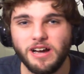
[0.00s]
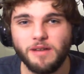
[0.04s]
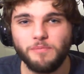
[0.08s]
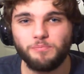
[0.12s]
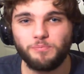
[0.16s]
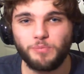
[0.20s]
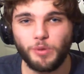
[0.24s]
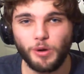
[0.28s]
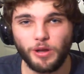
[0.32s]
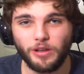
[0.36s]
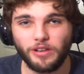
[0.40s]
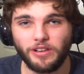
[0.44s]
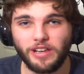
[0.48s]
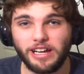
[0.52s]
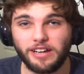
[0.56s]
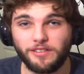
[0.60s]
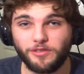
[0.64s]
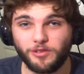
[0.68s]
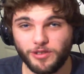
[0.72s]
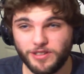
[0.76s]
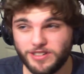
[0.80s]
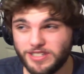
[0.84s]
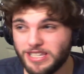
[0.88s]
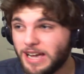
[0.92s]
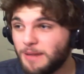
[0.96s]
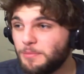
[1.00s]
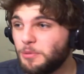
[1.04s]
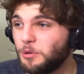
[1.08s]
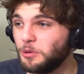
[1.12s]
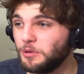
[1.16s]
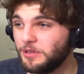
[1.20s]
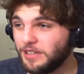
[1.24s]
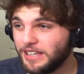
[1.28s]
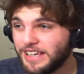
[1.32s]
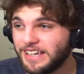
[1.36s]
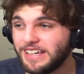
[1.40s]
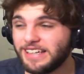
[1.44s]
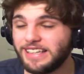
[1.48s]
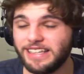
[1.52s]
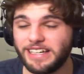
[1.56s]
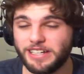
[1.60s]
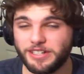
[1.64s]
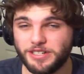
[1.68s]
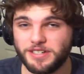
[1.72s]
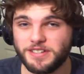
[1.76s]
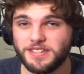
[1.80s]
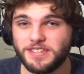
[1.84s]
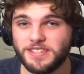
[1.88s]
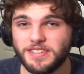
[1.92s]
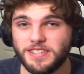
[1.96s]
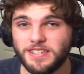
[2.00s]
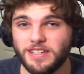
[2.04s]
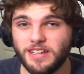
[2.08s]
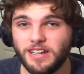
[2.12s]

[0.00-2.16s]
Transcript: But, like, for example, League of Legends.